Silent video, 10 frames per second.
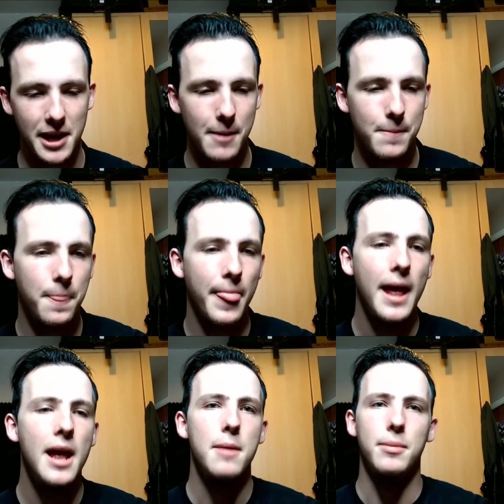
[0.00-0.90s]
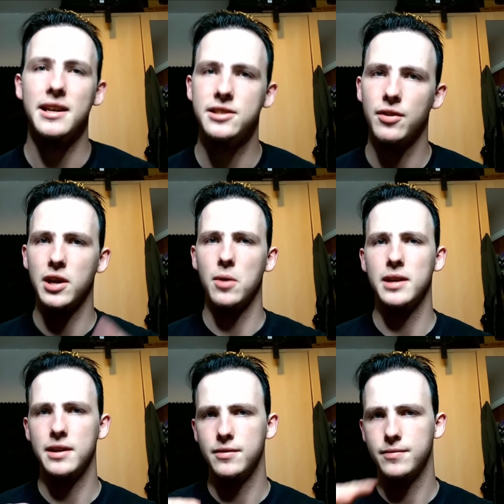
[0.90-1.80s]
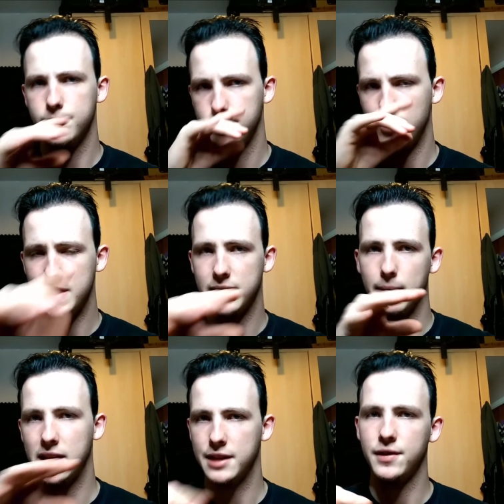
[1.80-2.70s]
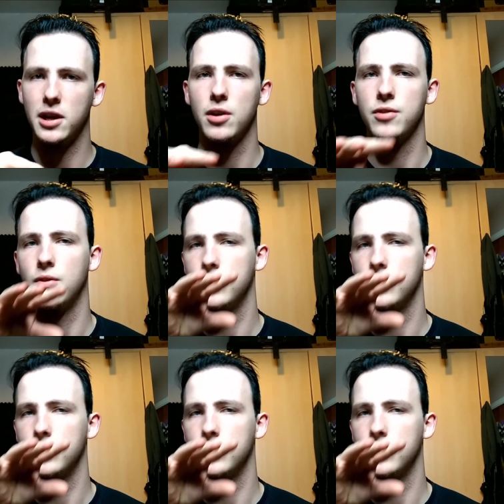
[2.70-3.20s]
But that's not the only reason I'm making this video.